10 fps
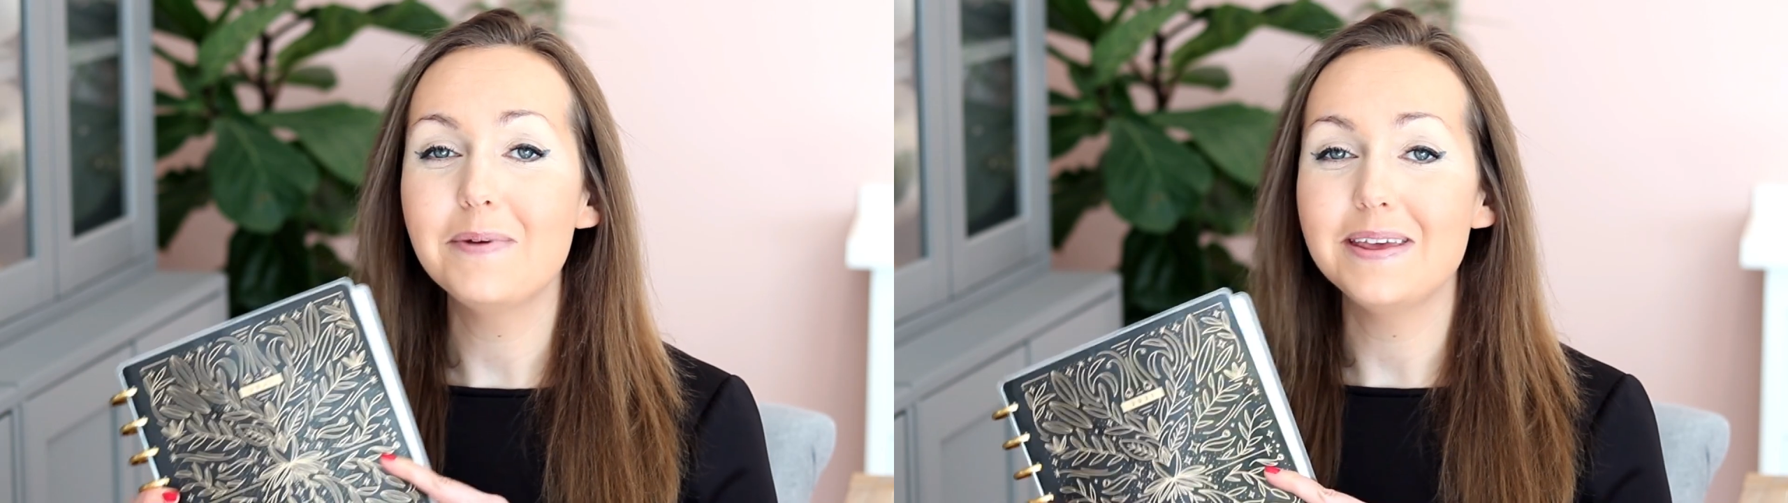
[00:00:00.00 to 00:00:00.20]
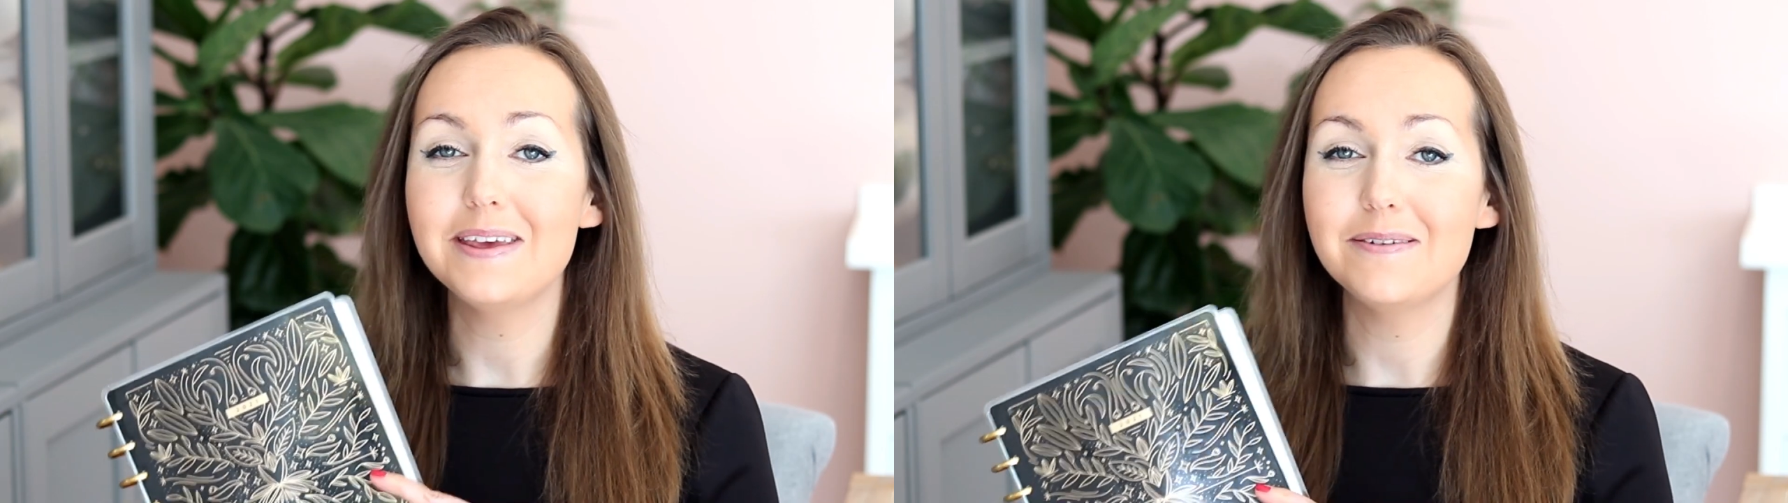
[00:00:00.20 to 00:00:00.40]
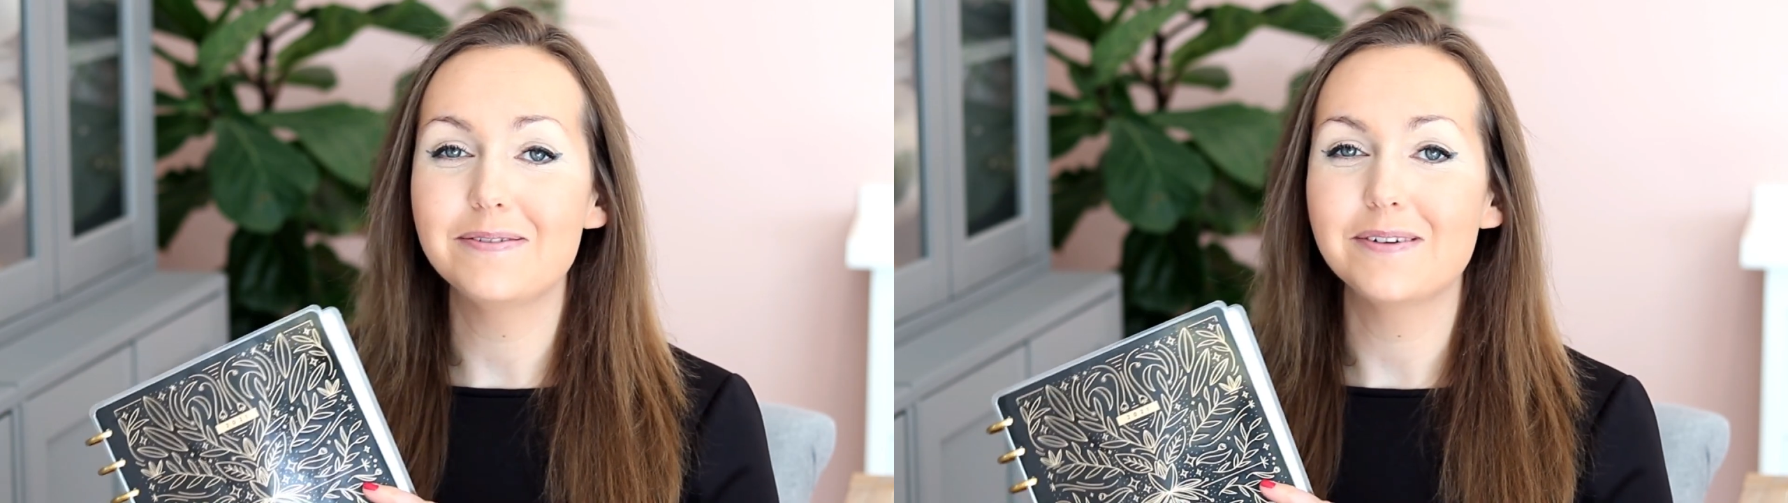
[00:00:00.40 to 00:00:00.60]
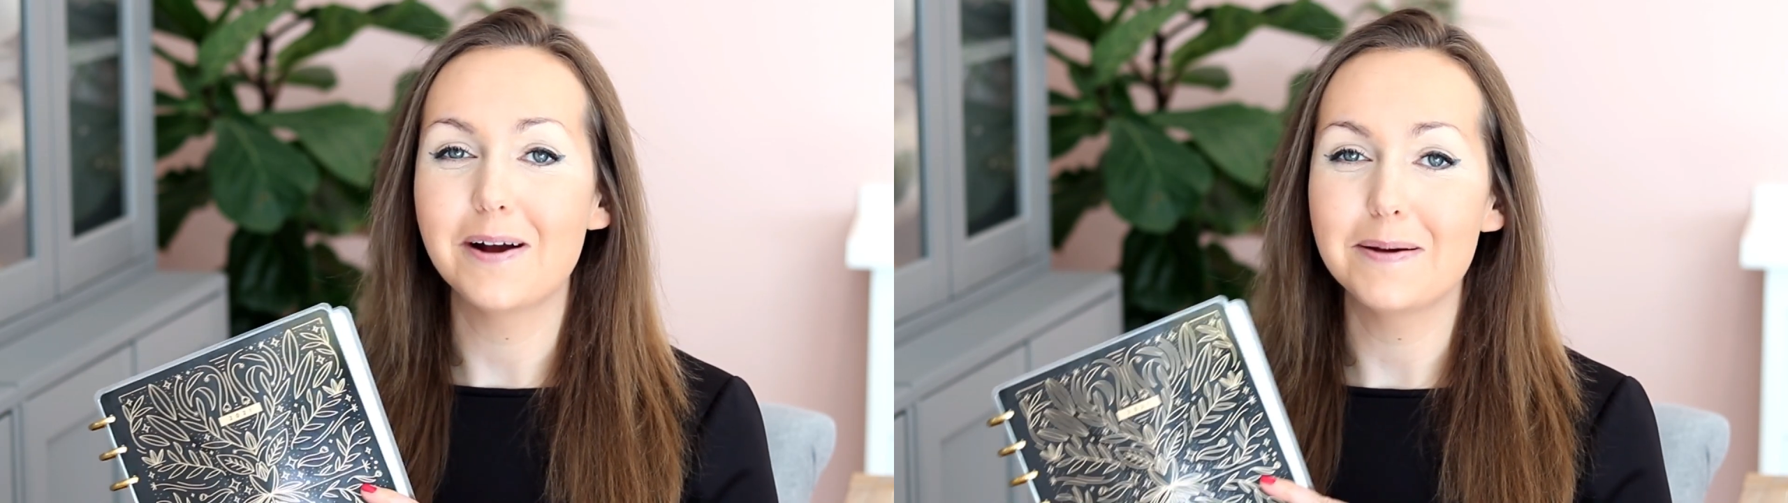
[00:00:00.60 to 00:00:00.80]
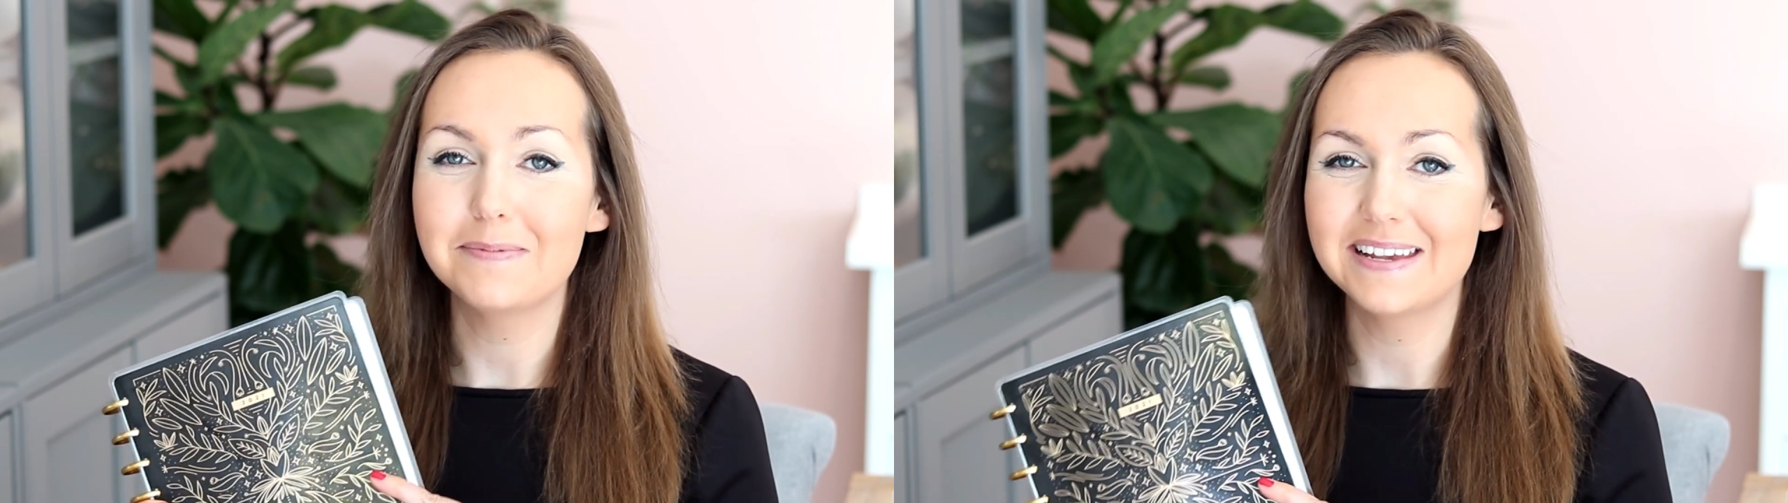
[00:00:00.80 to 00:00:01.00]
we use
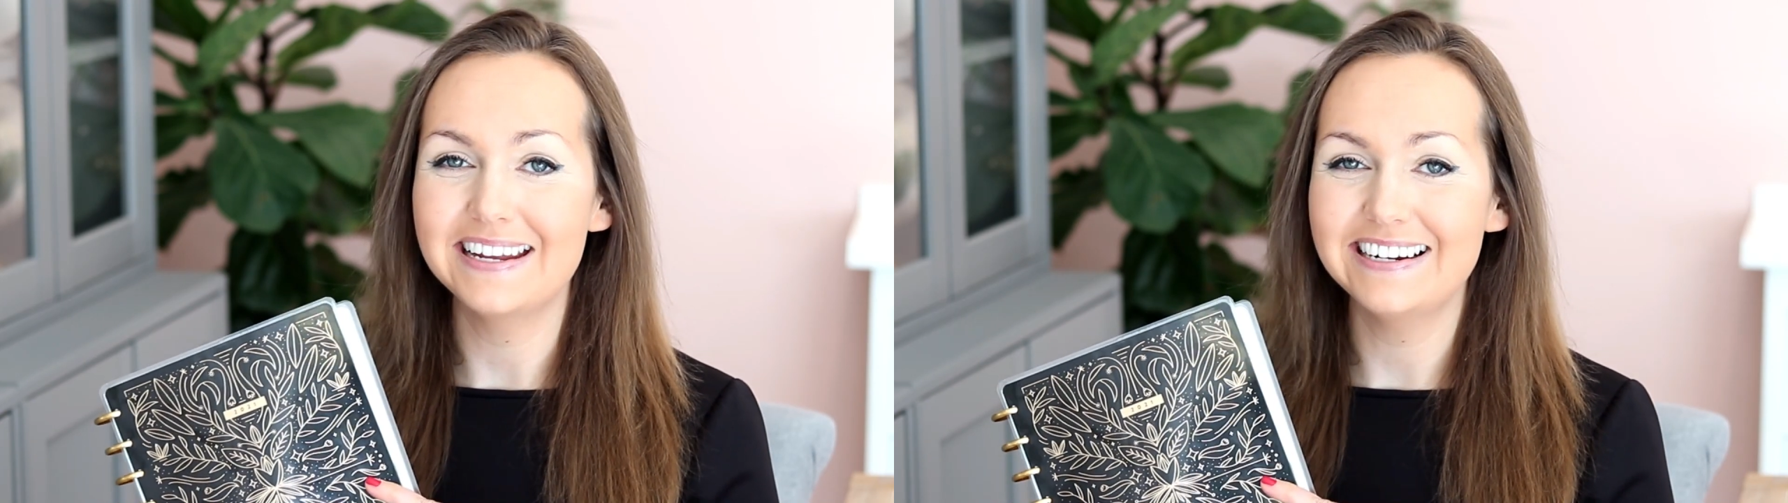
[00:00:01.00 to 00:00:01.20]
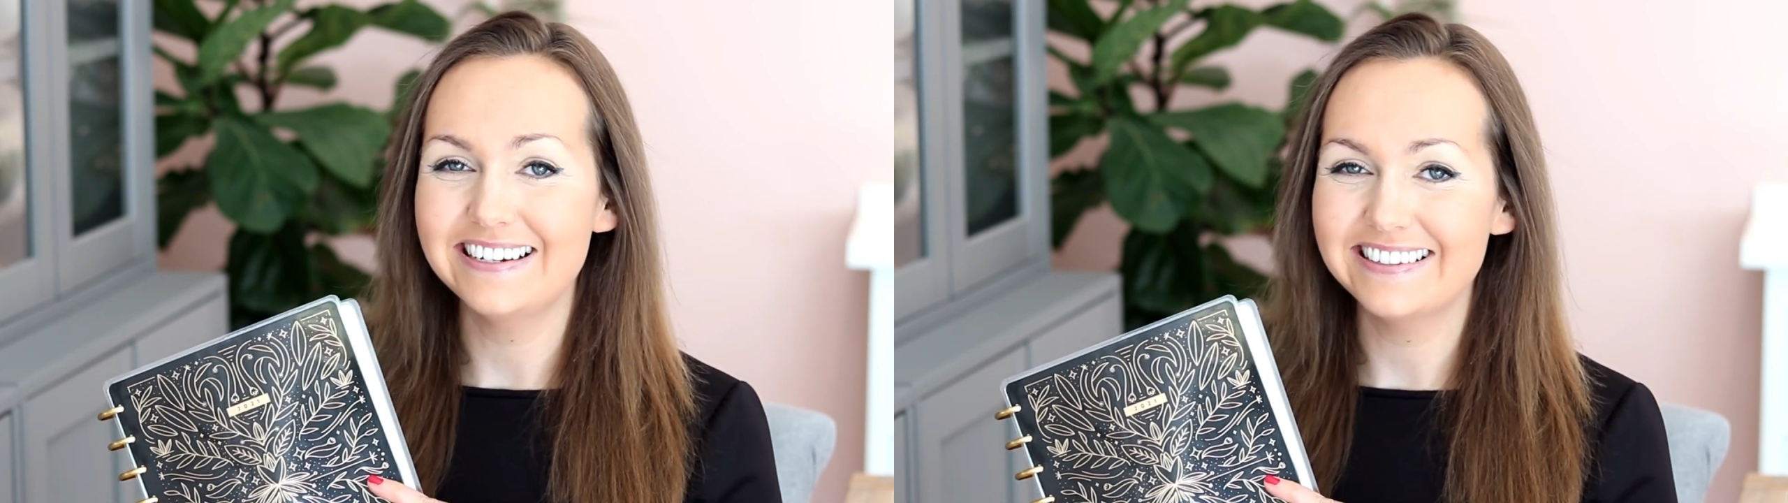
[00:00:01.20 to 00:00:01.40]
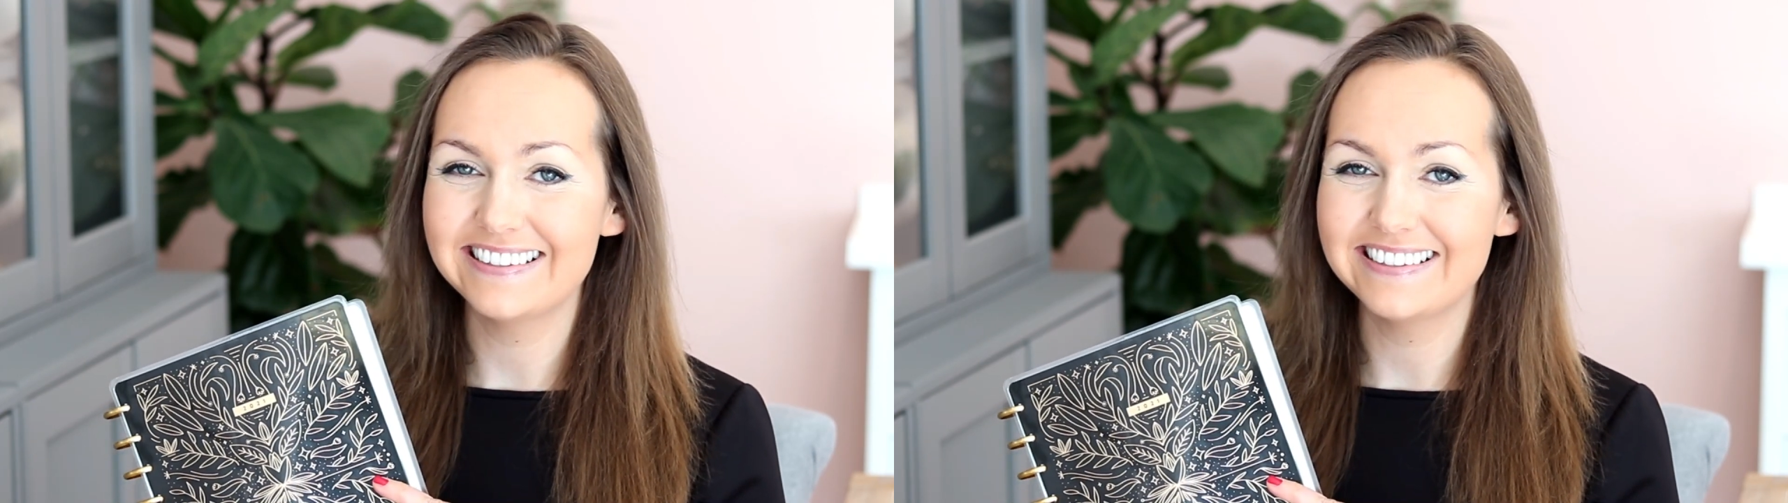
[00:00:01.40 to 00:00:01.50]
our planners.